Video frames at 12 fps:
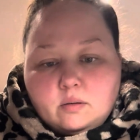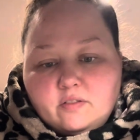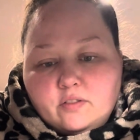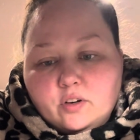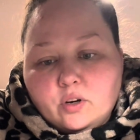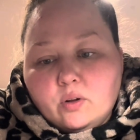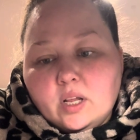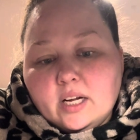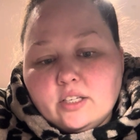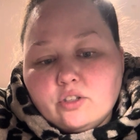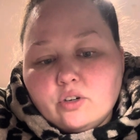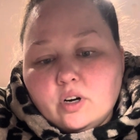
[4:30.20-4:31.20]
Vertical
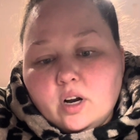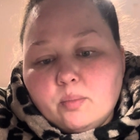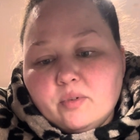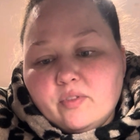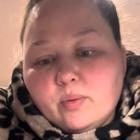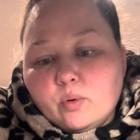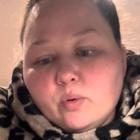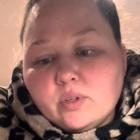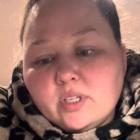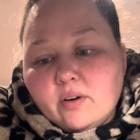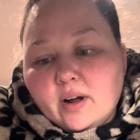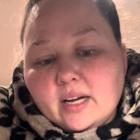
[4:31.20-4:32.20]
lines drawn upward from the
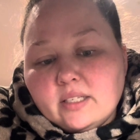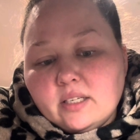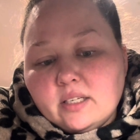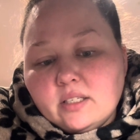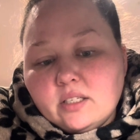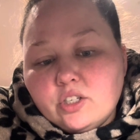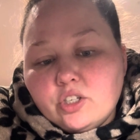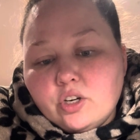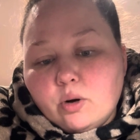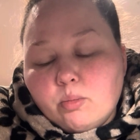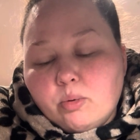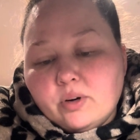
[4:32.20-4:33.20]
horizontal axis to
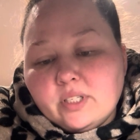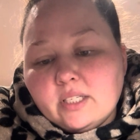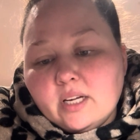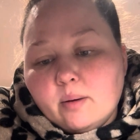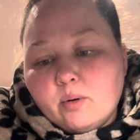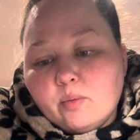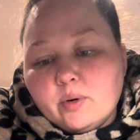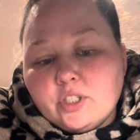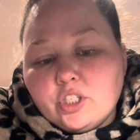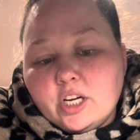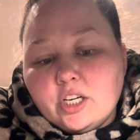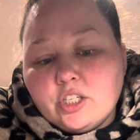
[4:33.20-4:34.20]
show points in time in which
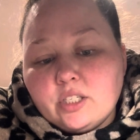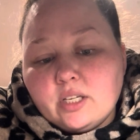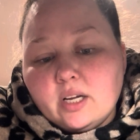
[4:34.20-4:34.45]
changes.